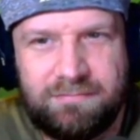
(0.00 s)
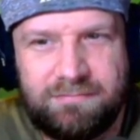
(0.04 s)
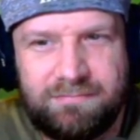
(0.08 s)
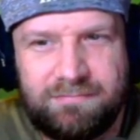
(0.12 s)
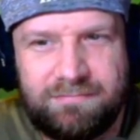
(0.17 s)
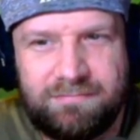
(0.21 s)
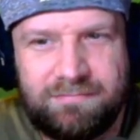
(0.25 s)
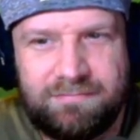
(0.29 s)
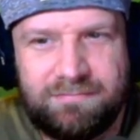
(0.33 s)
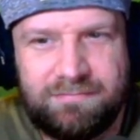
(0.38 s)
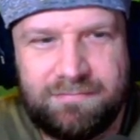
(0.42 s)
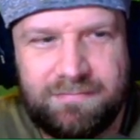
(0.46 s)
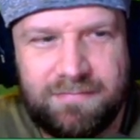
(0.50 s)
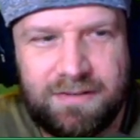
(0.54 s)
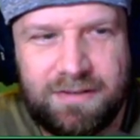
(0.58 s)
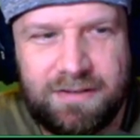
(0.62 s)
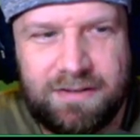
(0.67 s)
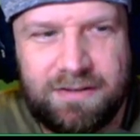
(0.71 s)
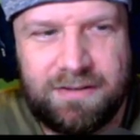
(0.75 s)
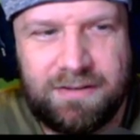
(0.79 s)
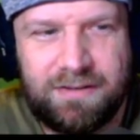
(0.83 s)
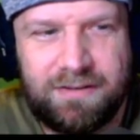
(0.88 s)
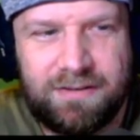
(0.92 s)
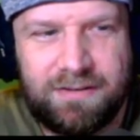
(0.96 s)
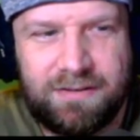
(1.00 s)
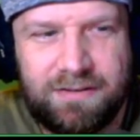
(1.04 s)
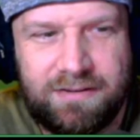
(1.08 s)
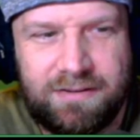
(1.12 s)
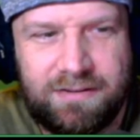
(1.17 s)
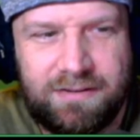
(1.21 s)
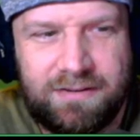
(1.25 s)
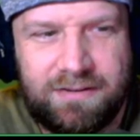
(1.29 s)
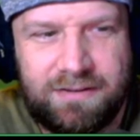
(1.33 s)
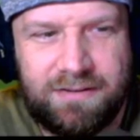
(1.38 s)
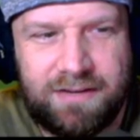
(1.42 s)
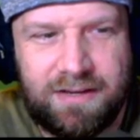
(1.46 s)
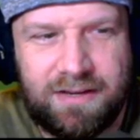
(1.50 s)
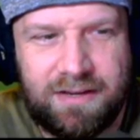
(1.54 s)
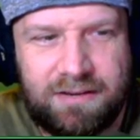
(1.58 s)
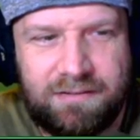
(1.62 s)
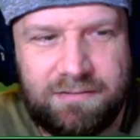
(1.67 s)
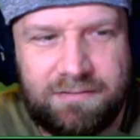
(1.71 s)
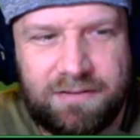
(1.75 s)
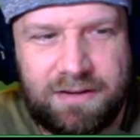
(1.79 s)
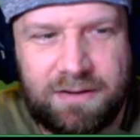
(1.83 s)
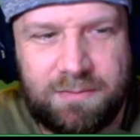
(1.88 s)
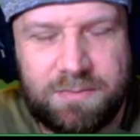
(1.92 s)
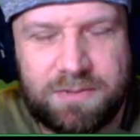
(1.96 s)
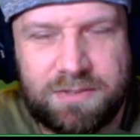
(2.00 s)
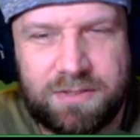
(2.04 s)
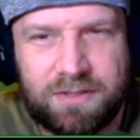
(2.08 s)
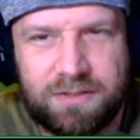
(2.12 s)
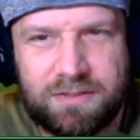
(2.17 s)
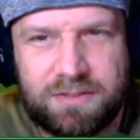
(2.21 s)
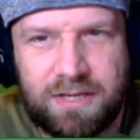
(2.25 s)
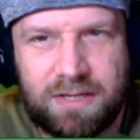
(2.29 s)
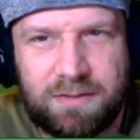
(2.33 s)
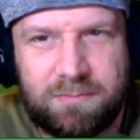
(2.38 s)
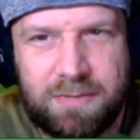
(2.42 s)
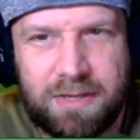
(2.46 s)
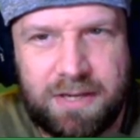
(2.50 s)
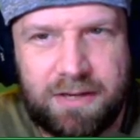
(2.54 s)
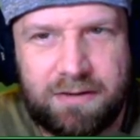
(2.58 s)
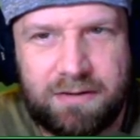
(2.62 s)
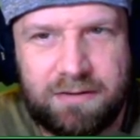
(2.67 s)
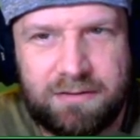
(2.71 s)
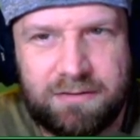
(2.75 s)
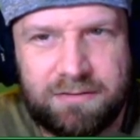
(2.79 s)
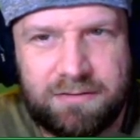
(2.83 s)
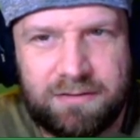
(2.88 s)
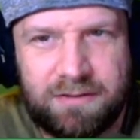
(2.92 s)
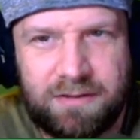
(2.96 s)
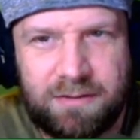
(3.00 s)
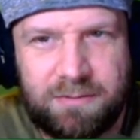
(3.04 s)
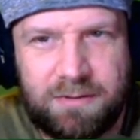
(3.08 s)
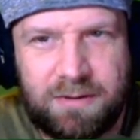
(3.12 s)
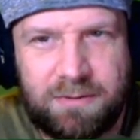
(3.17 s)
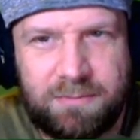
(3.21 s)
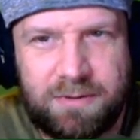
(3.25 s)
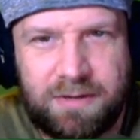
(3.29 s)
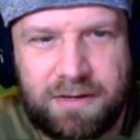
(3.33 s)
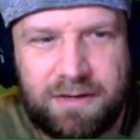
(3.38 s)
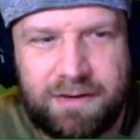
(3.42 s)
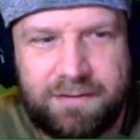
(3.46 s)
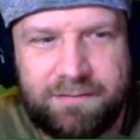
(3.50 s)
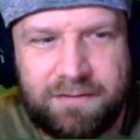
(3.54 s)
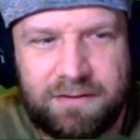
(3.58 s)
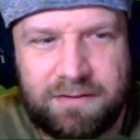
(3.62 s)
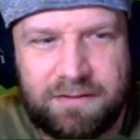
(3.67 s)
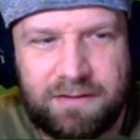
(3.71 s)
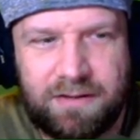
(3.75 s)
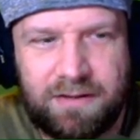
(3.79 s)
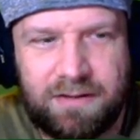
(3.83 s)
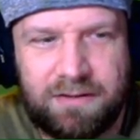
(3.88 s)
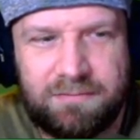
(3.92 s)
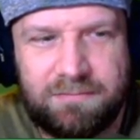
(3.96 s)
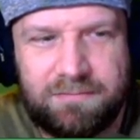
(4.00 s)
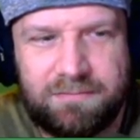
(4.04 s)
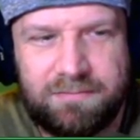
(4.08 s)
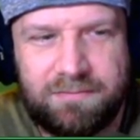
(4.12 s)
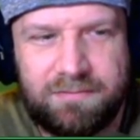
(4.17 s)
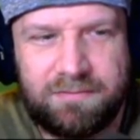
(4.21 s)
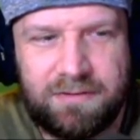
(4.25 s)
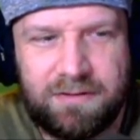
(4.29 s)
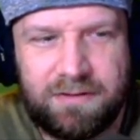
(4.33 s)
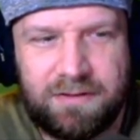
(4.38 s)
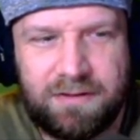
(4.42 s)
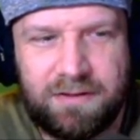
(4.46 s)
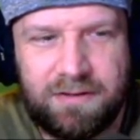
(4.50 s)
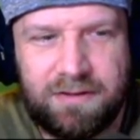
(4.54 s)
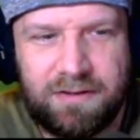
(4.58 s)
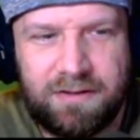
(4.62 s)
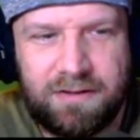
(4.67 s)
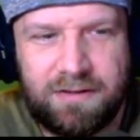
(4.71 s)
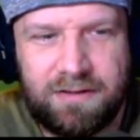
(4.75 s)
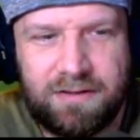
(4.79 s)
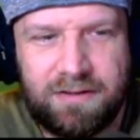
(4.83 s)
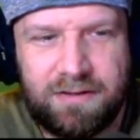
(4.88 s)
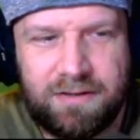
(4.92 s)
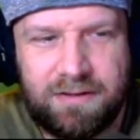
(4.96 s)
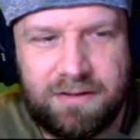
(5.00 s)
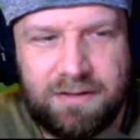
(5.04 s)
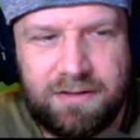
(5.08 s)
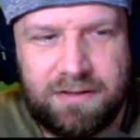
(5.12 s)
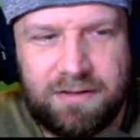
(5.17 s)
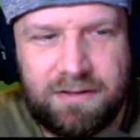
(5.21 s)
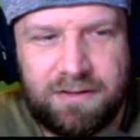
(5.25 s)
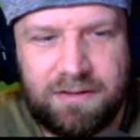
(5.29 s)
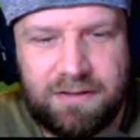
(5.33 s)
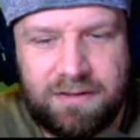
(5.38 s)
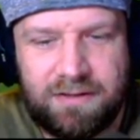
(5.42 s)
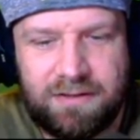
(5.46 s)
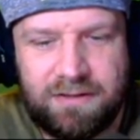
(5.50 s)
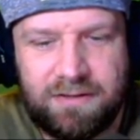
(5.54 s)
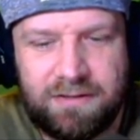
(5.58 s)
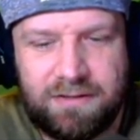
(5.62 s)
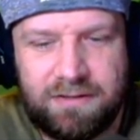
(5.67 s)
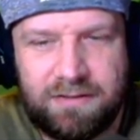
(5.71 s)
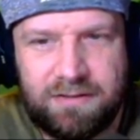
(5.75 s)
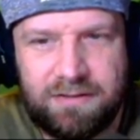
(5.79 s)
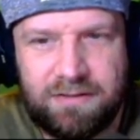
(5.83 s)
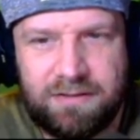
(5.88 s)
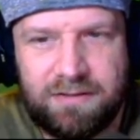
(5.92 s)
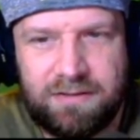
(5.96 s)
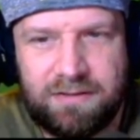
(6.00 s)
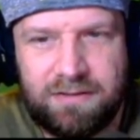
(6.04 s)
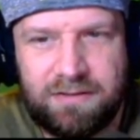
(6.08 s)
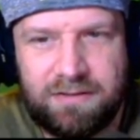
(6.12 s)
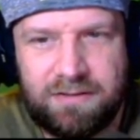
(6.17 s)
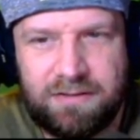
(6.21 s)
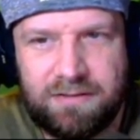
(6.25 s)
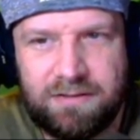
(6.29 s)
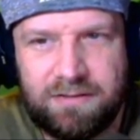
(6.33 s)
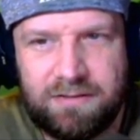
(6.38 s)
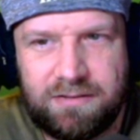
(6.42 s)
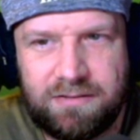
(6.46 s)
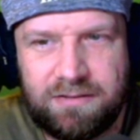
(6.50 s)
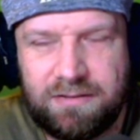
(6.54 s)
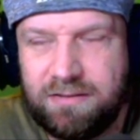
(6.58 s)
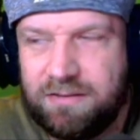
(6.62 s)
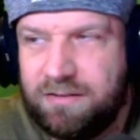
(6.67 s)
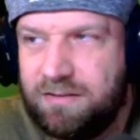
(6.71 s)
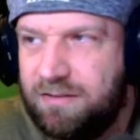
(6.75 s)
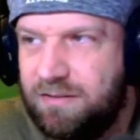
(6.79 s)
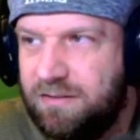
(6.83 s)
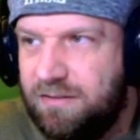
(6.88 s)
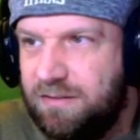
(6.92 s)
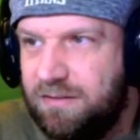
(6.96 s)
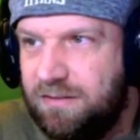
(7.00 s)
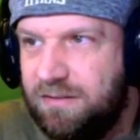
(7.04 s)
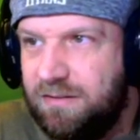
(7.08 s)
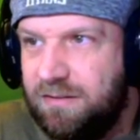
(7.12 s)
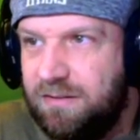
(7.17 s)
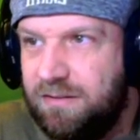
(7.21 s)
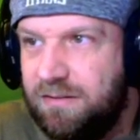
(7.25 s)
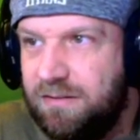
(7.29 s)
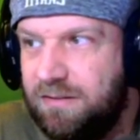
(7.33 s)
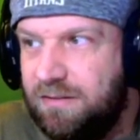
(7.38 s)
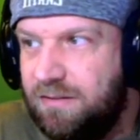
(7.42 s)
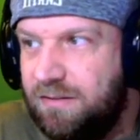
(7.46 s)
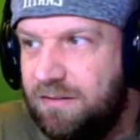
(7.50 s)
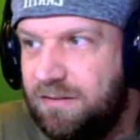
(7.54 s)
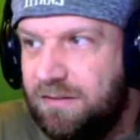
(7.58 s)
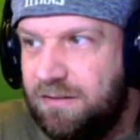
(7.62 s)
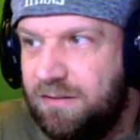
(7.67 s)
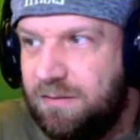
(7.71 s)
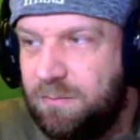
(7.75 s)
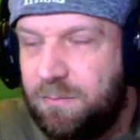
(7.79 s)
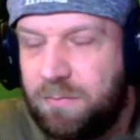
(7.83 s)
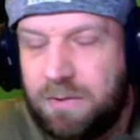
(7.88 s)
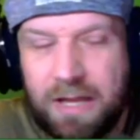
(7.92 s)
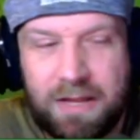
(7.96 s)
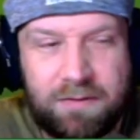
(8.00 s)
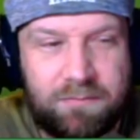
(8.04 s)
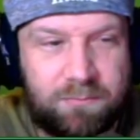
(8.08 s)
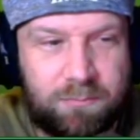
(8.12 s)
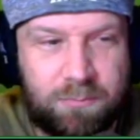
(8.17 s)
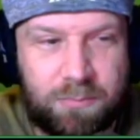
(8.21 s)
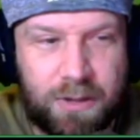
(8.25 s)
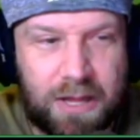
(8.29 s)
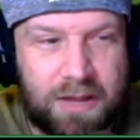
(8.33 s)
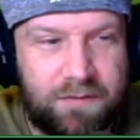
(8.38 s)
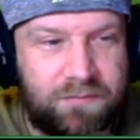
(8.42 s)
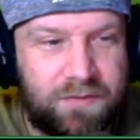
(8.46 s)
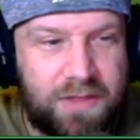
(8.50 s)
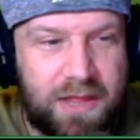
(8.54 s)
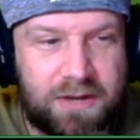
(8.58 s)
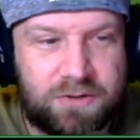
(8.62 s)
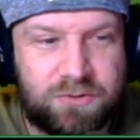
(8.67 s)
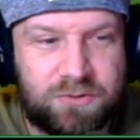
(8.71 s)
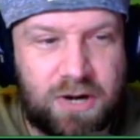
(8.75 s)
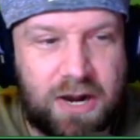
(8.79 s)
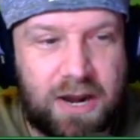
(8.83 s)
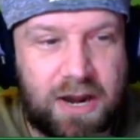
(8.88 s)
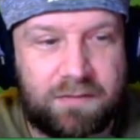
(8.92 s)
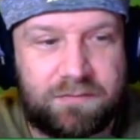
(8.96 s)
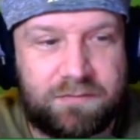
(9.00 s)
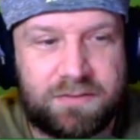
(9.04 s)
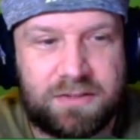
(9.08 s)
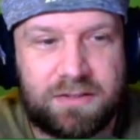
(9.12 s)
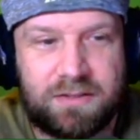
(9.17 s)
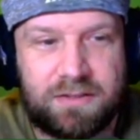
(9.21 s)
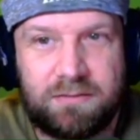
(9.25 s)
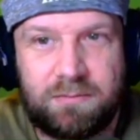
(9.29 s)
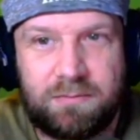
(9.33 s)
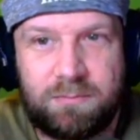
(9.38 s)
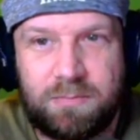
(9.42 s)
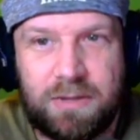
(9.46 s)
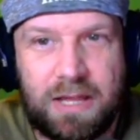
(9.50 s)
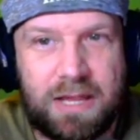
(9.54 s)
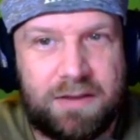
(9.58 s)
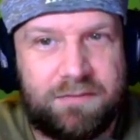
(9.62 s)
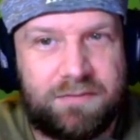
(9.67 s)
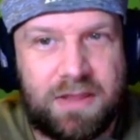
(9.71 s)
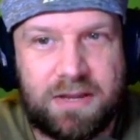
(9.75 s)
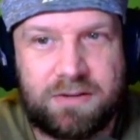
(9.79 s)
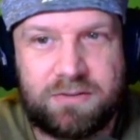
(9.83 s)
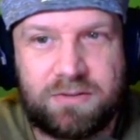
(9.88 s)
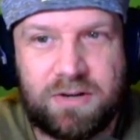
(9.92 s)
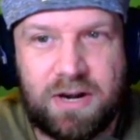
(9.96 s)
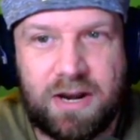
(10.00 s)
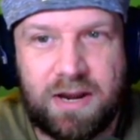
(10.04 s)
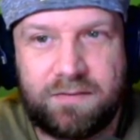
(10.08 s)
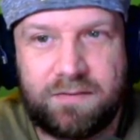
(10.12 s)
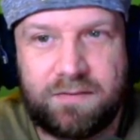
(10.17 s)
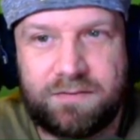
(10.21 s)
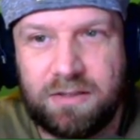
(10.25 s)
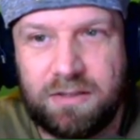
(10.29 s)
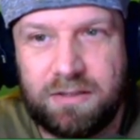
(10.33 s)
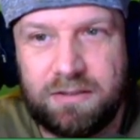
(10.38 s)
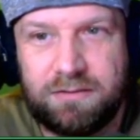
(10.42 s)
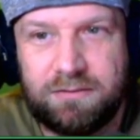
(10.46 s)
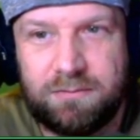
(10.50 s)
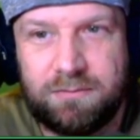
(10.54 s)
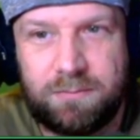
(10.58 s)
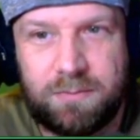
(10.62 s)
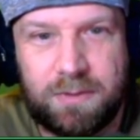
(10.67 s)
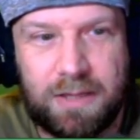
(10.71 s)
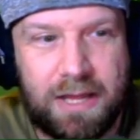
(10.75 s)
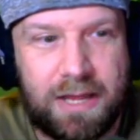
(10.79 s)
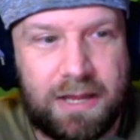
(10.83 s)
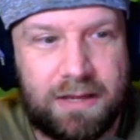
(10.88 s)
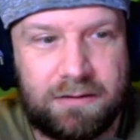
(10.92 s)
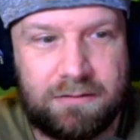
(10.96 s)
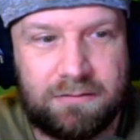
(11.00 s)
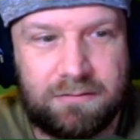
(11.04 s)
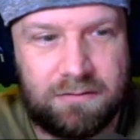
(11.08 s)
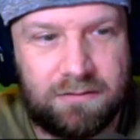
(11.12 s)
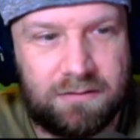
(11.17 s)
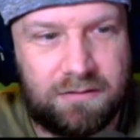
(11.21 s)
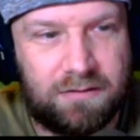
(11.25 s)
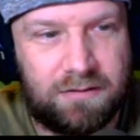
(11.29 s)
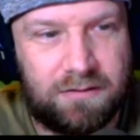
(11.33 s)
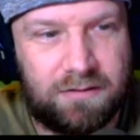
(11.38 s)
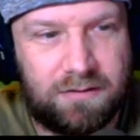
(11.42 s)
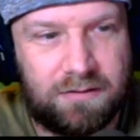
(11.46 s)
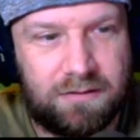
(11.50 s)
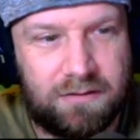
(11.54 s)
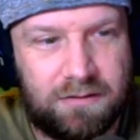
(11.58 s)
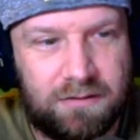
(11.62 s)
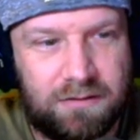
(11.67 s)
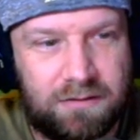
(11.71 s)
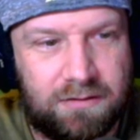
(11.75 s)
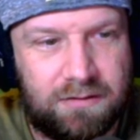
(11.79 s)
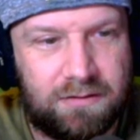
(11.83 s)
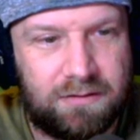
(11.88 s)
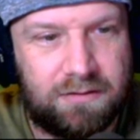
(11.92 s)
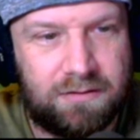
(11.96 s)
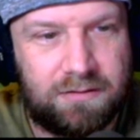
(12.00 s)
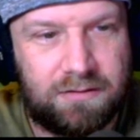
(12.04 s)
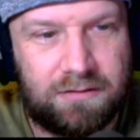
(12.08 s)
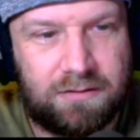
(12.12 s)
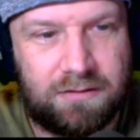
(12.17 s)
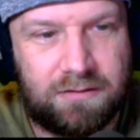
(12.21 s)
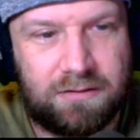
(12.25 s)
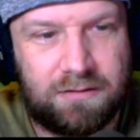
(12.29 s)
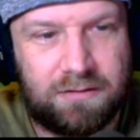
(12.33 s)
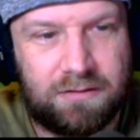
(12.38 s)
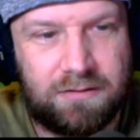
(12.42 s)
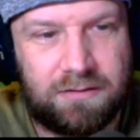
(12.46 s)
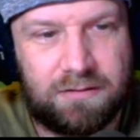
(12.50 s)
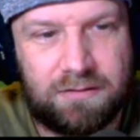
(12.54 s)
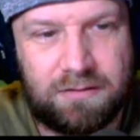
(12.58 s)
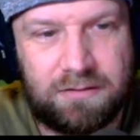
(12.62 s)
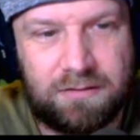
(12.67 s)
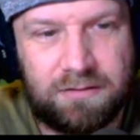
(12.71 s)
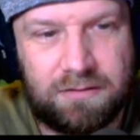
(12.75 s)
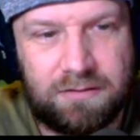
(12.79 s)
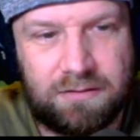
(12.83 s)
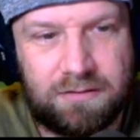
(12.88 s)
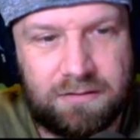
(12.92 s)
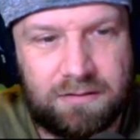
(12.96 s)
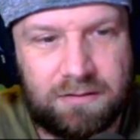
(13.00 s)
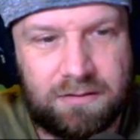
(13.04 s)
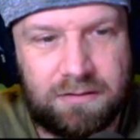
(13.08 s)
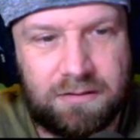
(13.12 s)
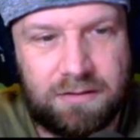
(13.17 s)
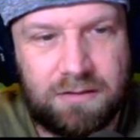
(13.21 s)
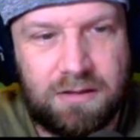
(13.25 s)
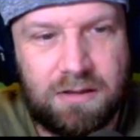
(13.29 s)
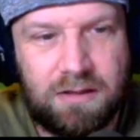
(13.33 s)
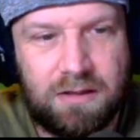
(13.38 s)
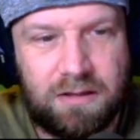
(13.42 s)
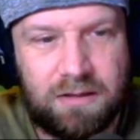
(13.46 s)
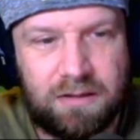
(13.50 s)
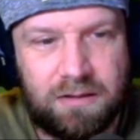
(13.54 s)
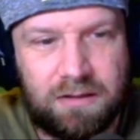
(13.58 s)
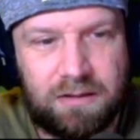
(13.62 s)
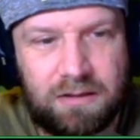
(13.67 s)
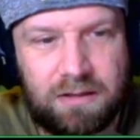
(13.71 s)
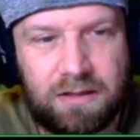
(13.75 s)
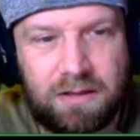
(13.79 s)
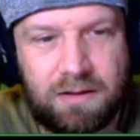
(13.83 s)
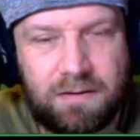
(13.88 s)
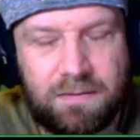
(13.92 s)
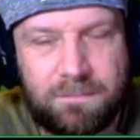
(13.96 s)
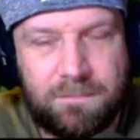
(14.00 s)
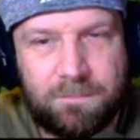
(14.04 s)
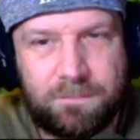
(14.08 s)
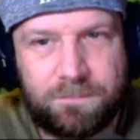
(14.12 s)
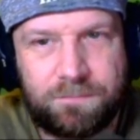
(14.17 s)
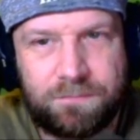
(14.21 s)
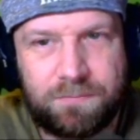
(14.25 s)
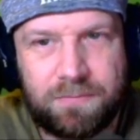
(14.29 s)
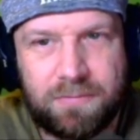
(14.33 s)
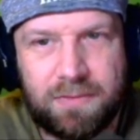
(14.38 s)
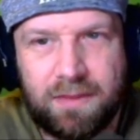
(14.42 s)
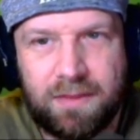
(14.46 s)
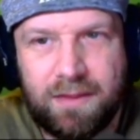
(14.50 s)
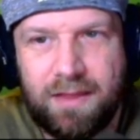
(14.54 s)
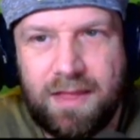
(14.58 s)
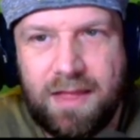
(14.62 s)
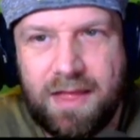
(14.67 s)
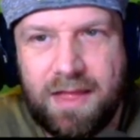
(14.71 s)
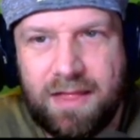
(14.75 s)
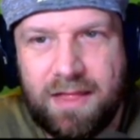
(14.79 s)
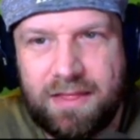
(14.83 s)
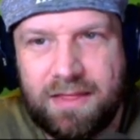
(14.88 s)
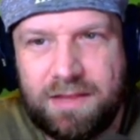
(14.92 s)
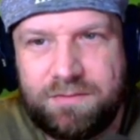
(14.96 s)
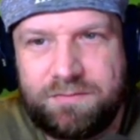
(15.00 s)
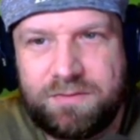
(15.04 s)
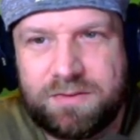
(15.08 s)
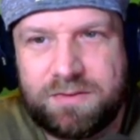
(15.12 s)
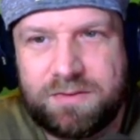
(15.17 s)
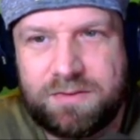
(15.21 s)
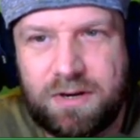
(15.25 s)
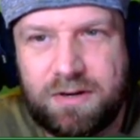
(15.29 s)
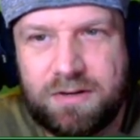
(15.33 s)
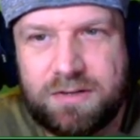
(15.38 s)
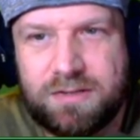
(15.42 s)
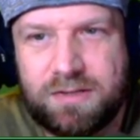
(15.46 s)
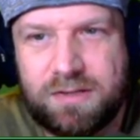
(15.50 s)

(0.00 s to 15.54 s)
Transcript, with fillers: Packers Packers. Yeah, I'm just gonna take Packers. I'm, I'm not even. I yeah. love Lions. I love y'all. I know, but I'm just being play, realistic. Play for that draft. Play for that draft, son. Play for that play. draft. That's it. Don't you ain't got you ain't got to prove nothing now. Play for that the draft.